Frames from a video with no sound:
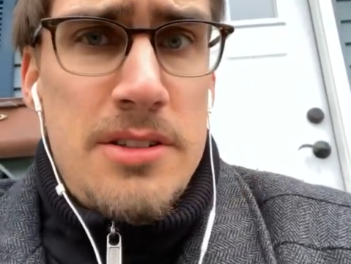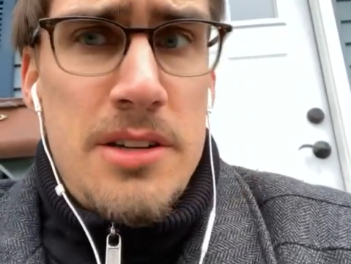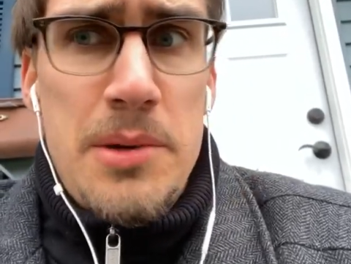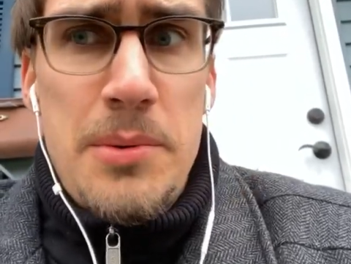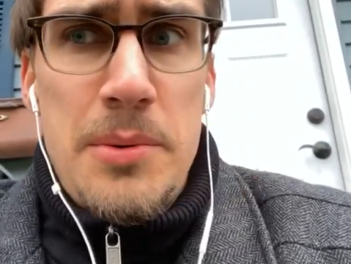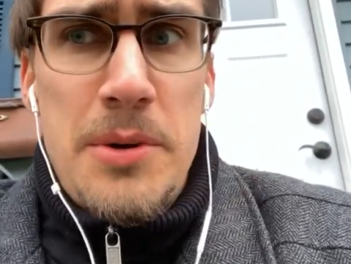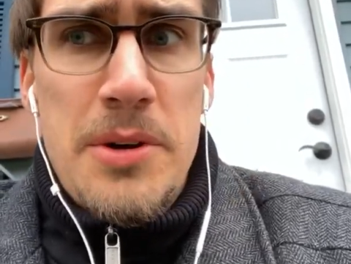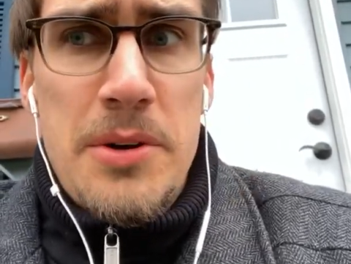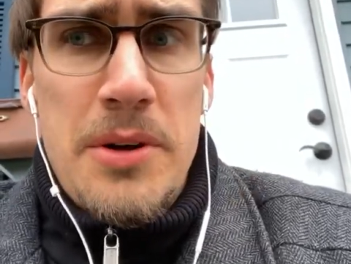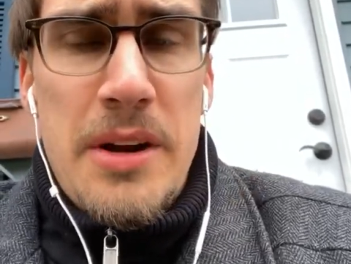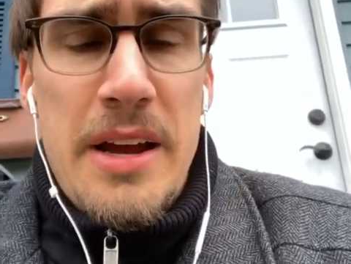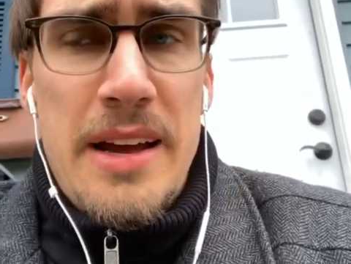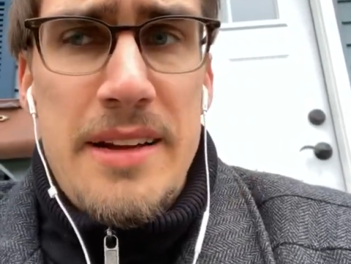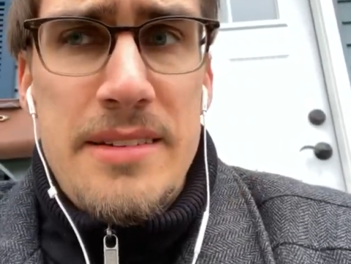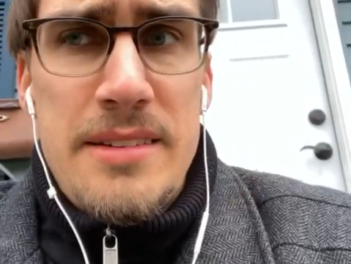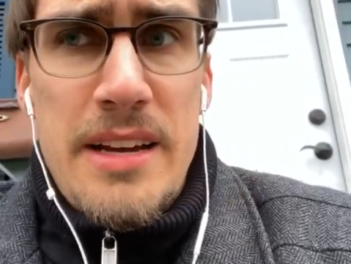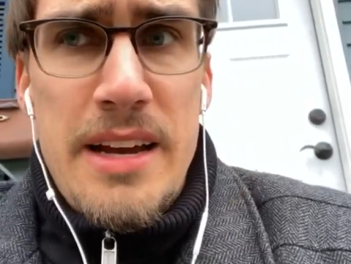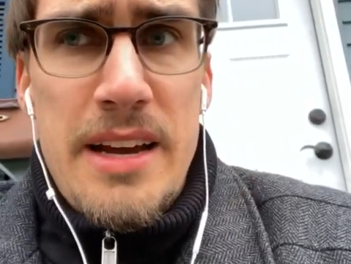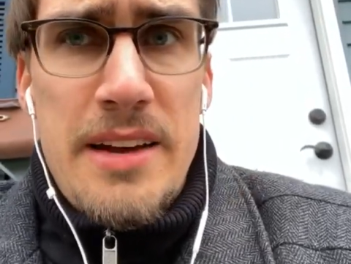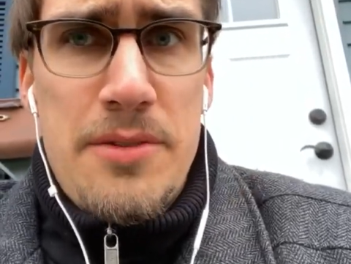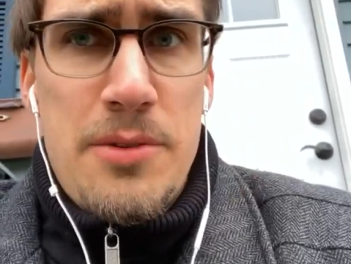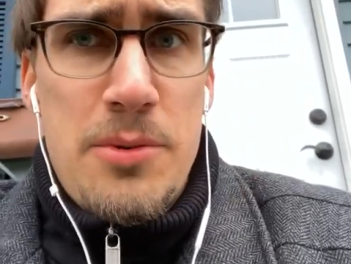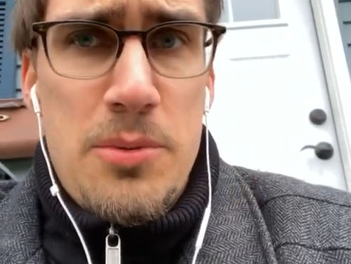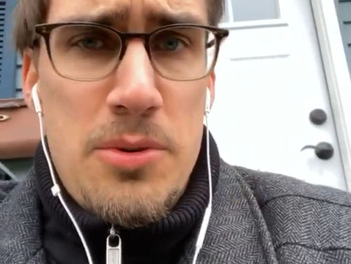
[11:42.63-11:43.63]
we don't have to
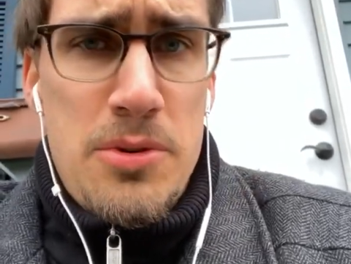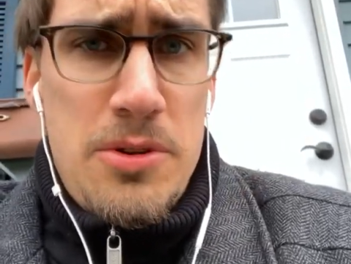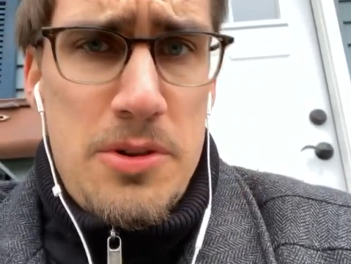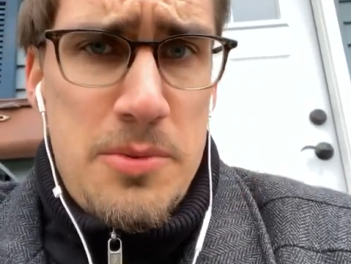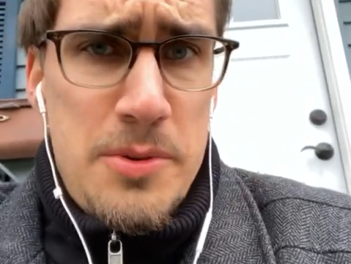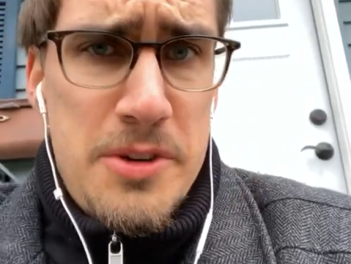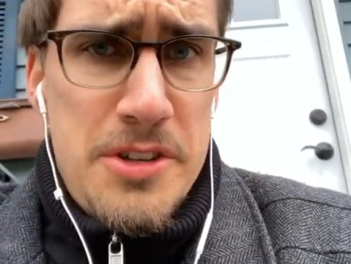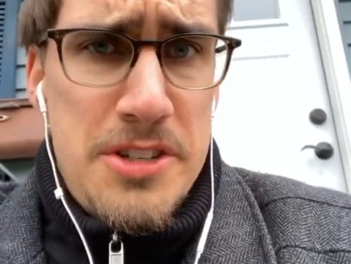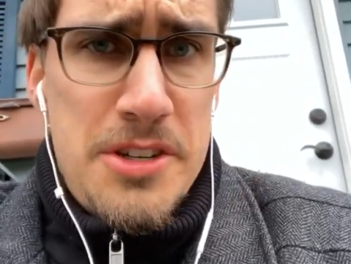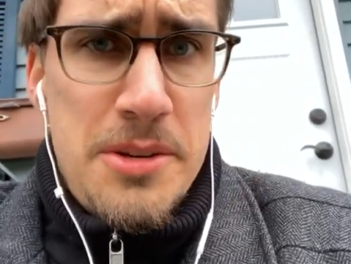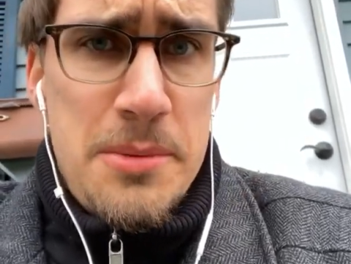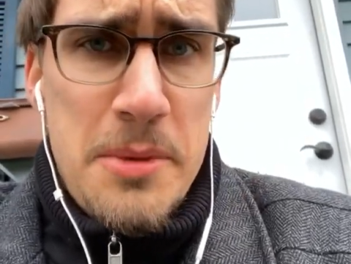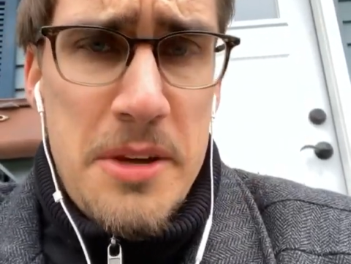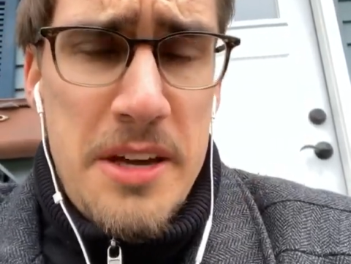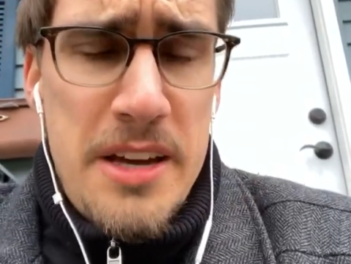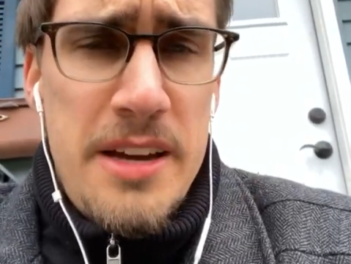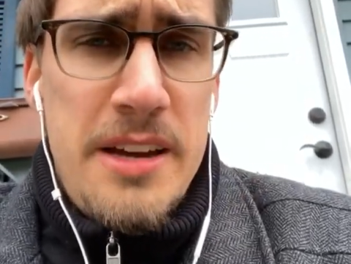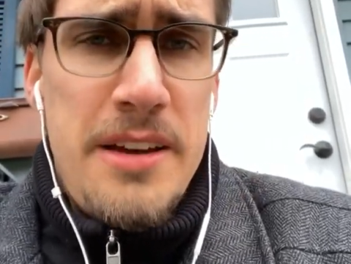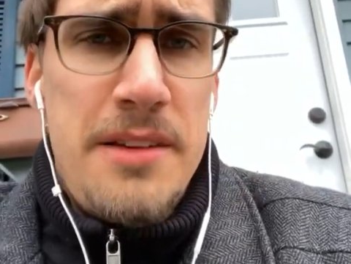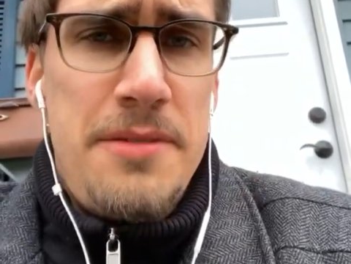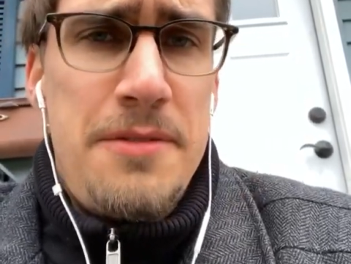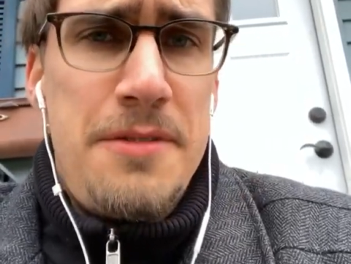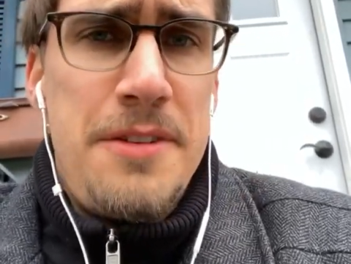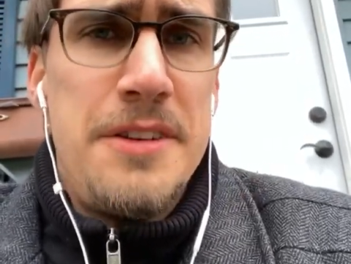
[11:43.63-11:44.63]
have a world where some kid
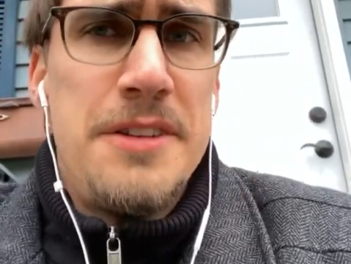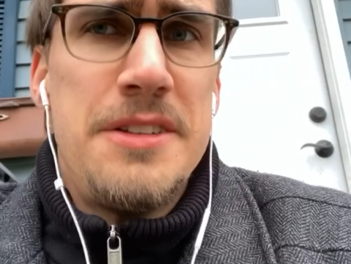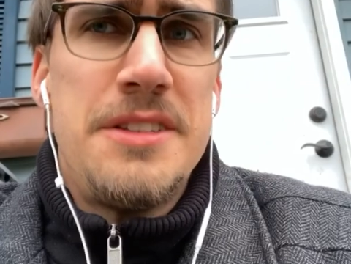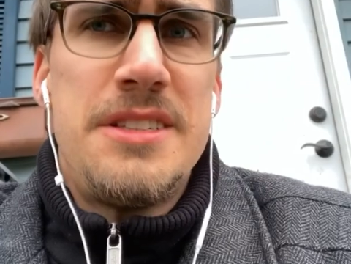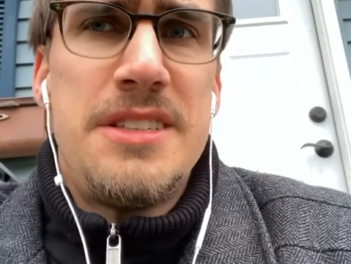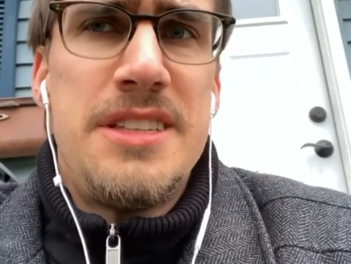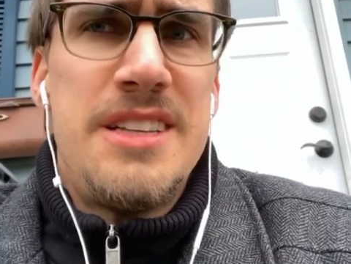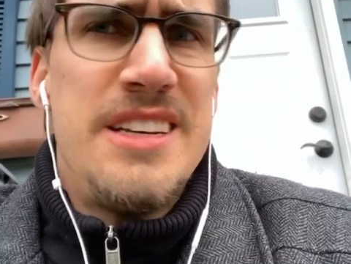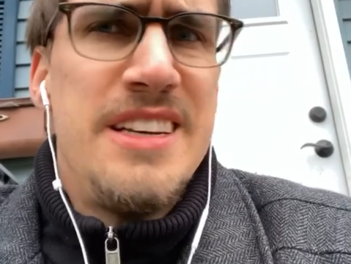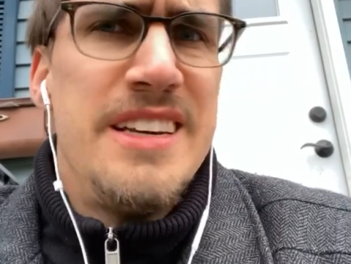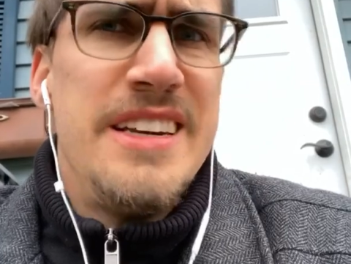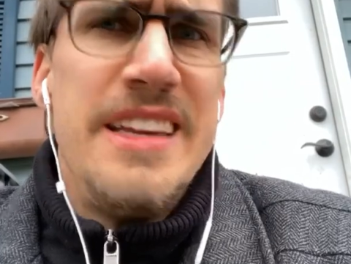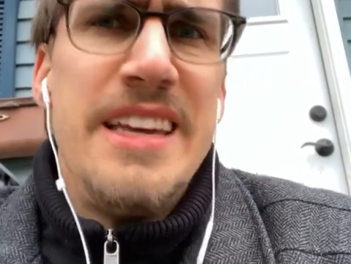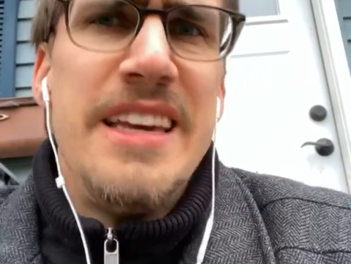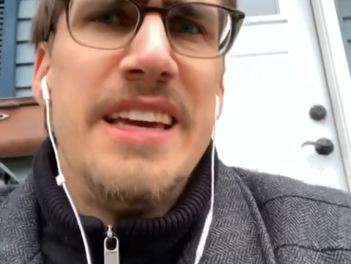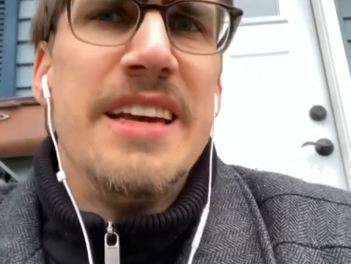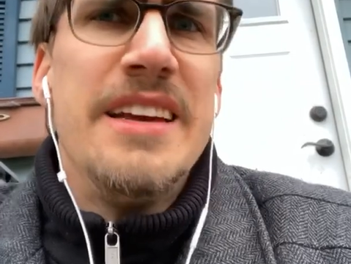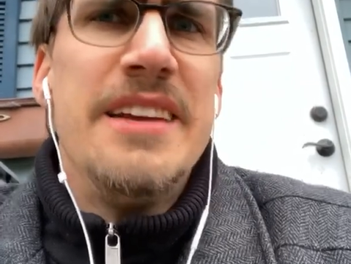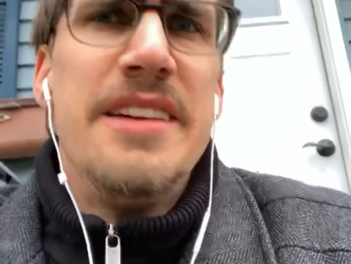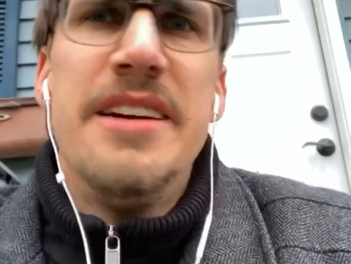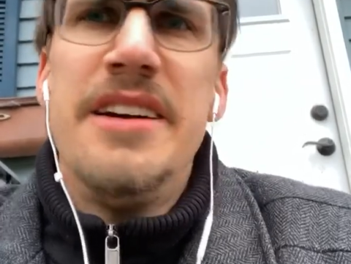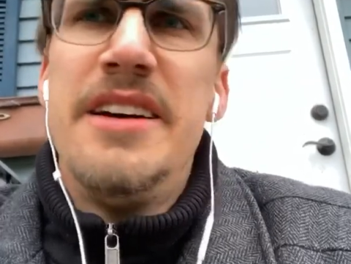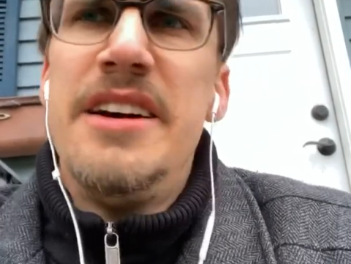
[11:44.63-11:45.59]
feels the need,